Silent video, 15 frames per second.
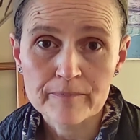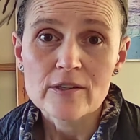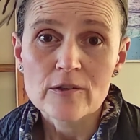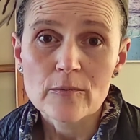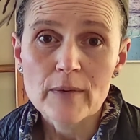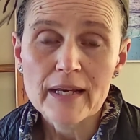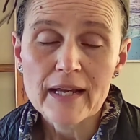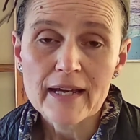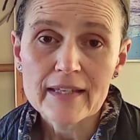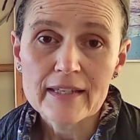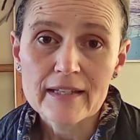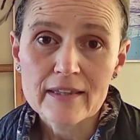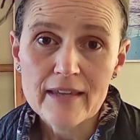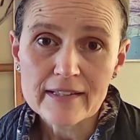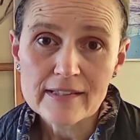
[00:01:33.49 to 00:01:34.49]
When I hear
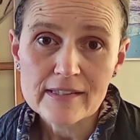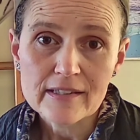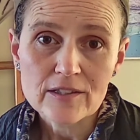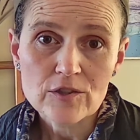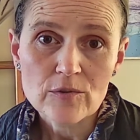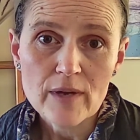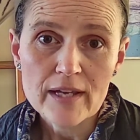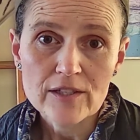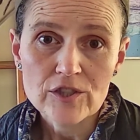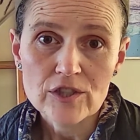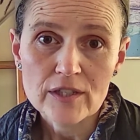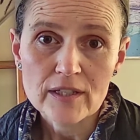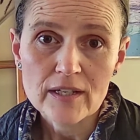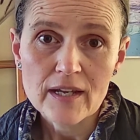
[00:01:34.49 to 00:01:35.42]
that situation,